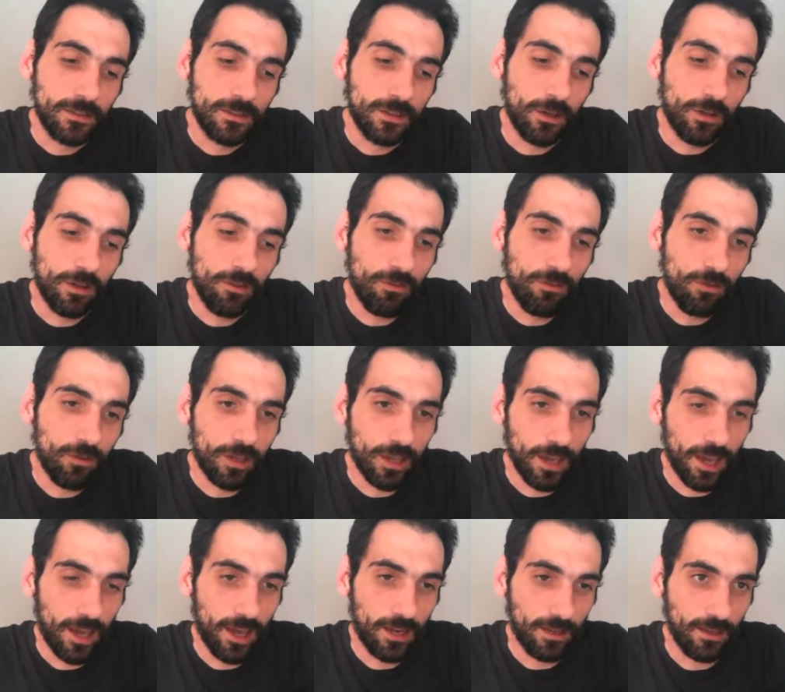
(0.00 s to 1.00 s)
So if you
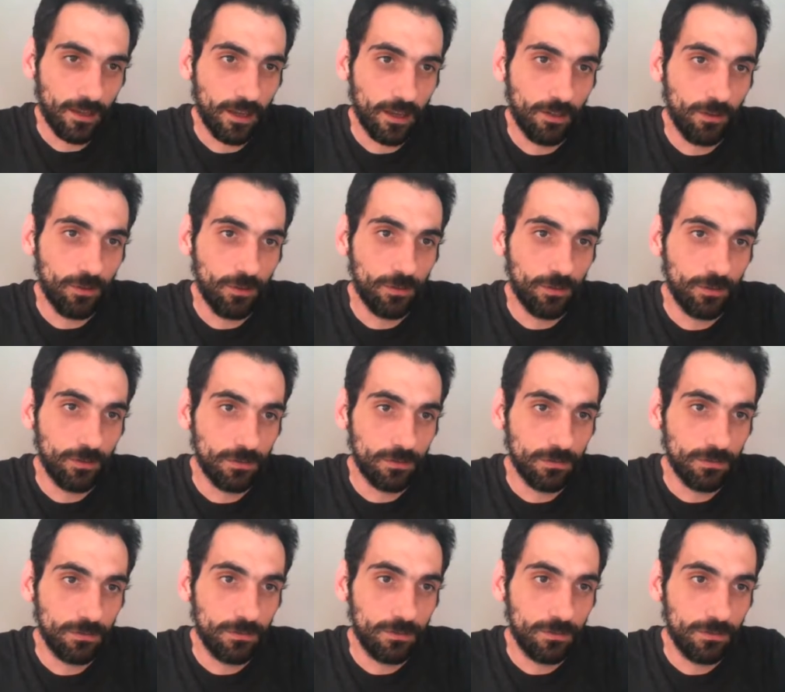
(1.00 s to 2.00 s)
can
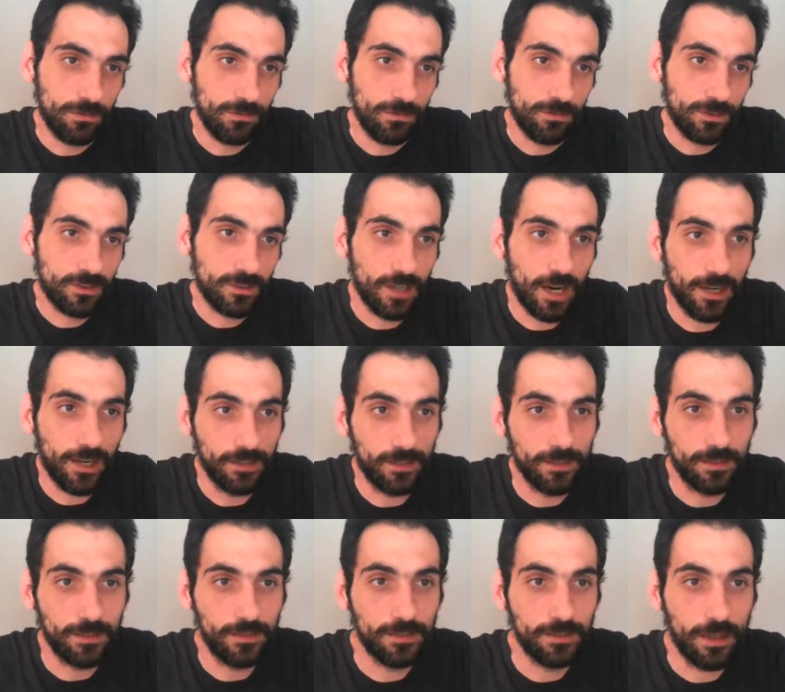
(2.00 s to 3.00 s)
you start
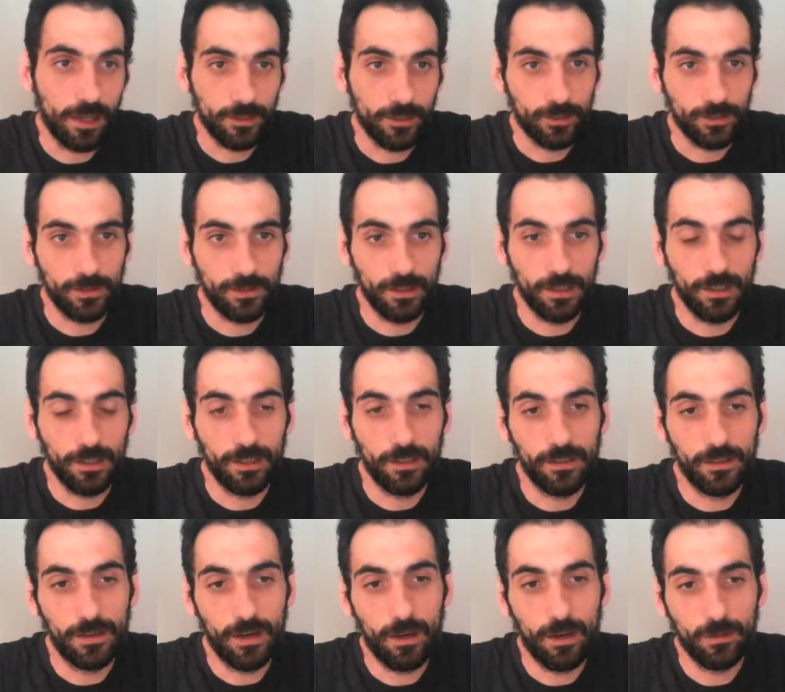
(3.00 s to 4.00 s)
the discussion
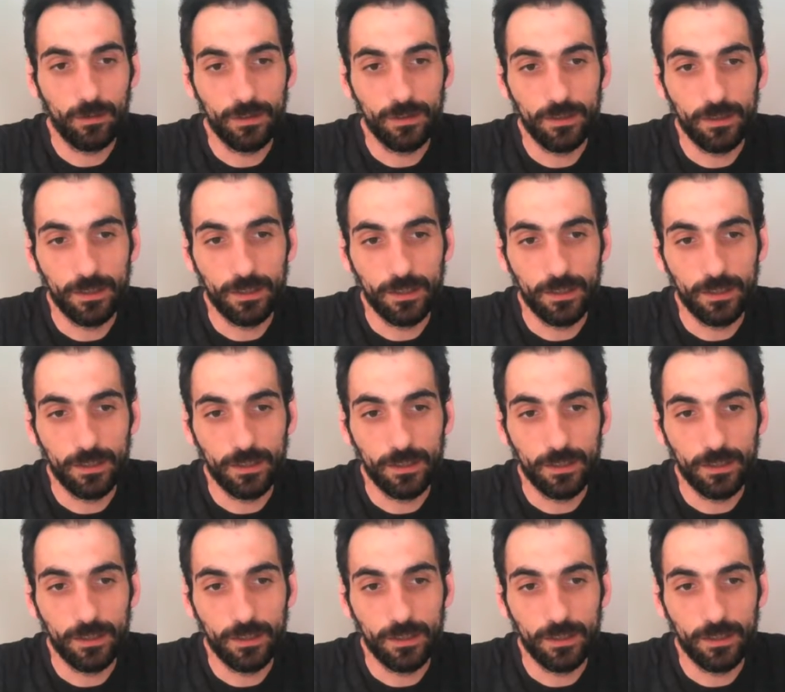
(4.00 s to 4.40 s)
there around